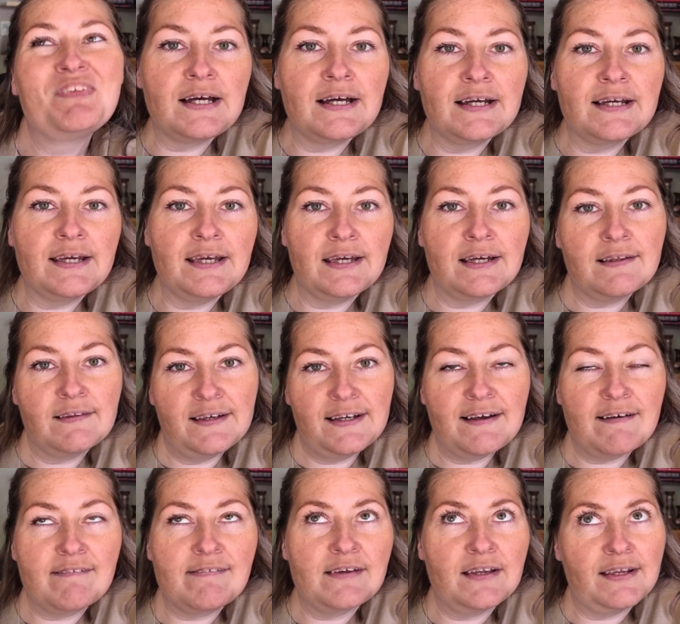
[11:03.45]
Like
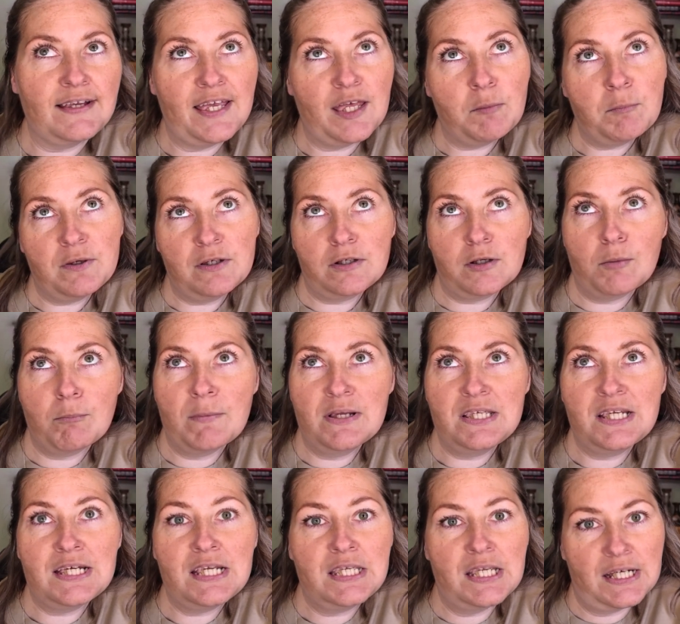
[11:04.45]
I said, it came in on
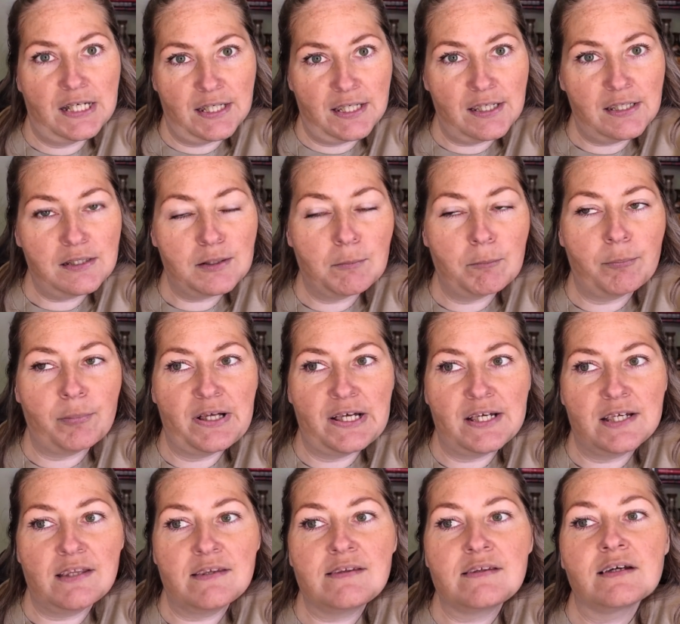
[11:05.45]
Monday night,
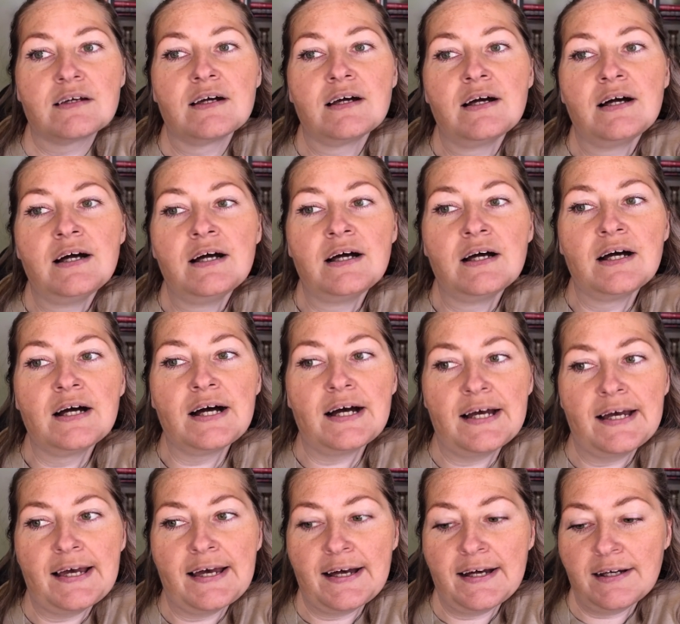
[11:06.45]
but
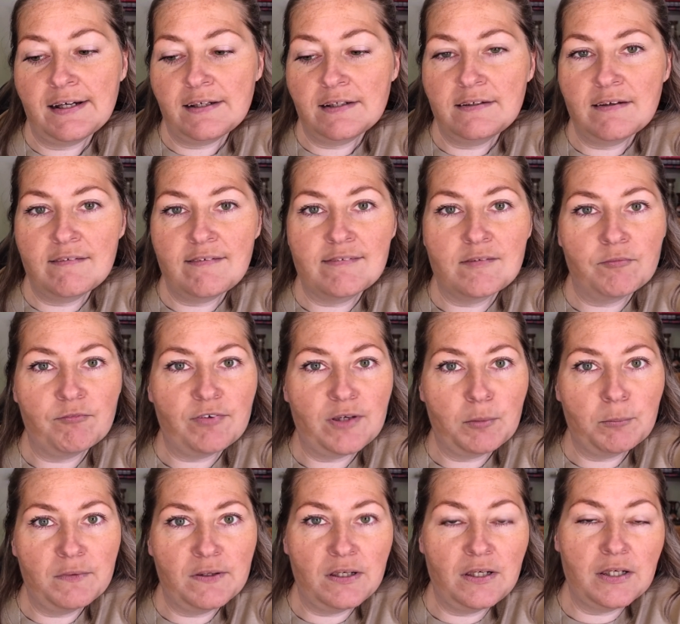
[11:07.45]
I had some
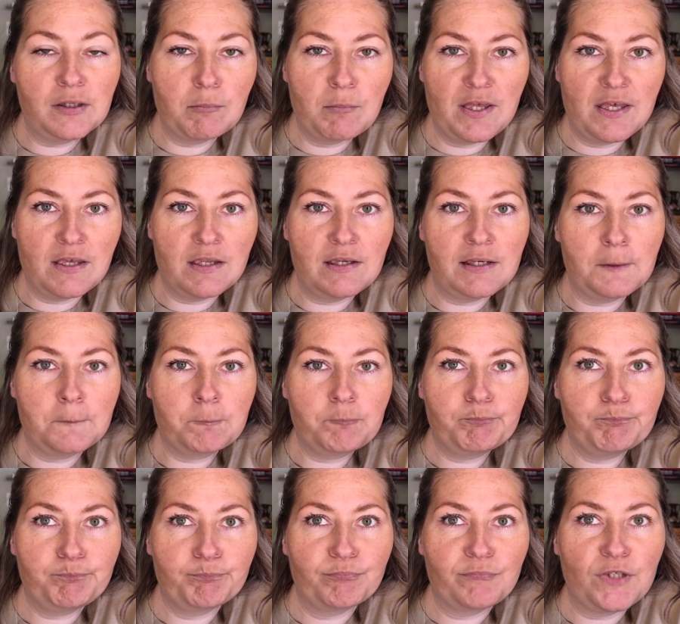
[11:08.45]
family come in
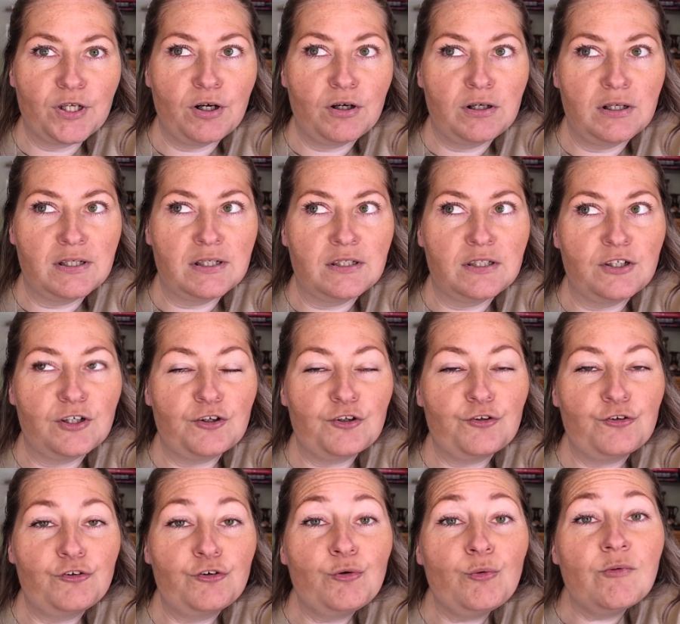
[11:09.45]
on
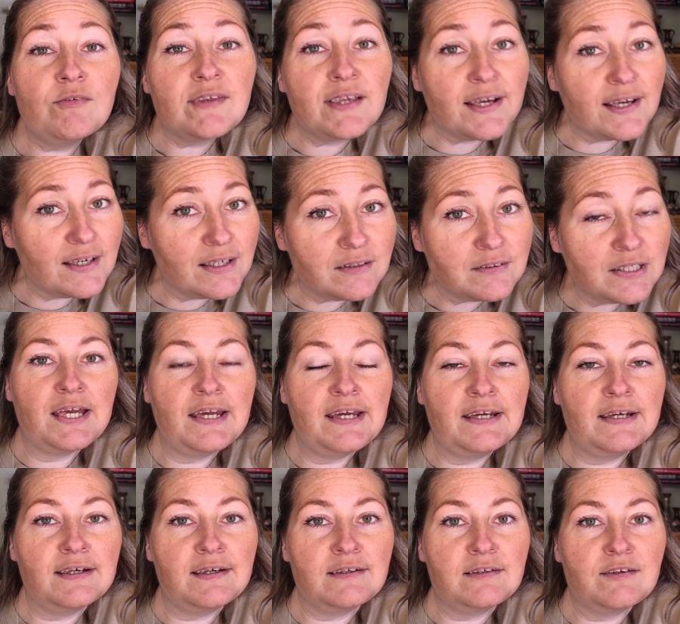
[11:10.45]
Tuesday,
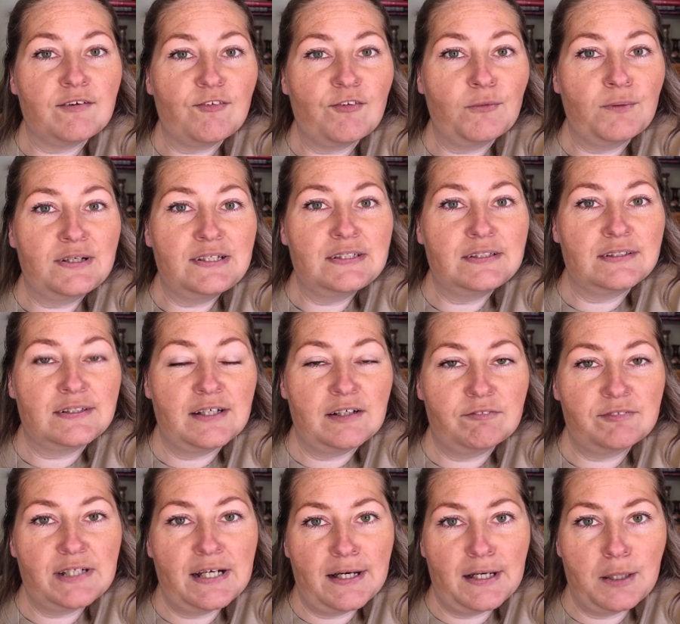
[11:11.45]
and so I didn't
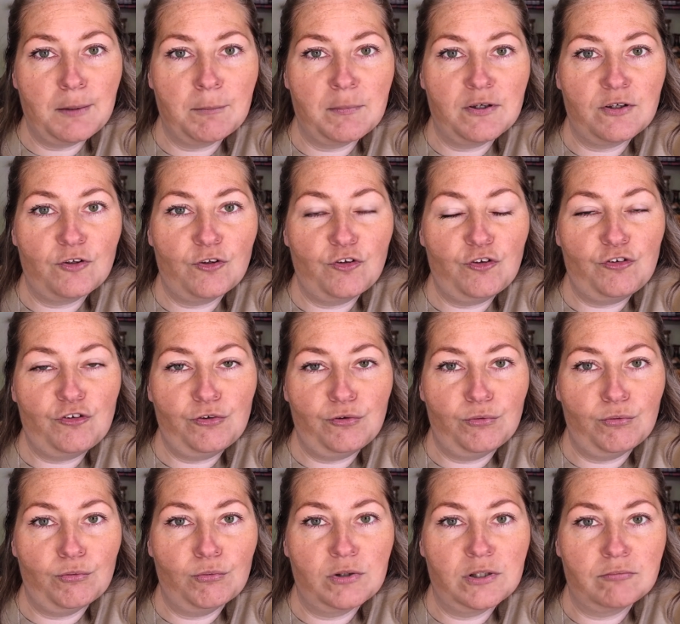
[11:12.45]
have time
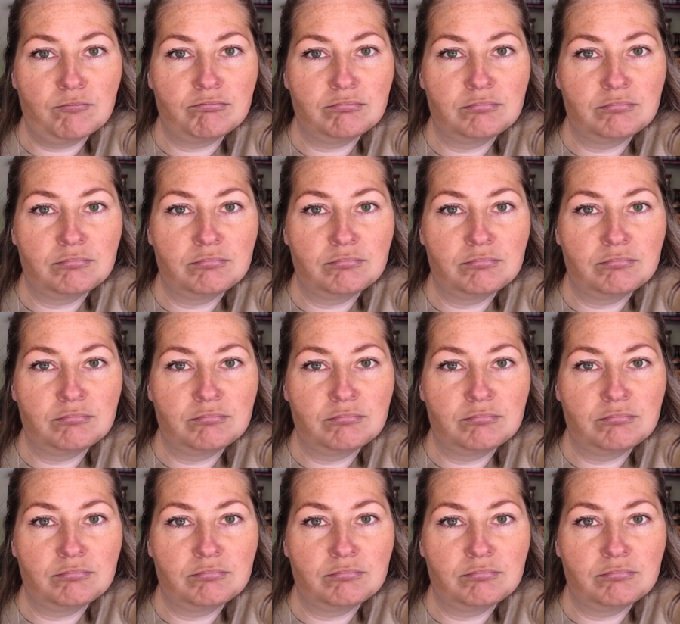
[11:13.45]
to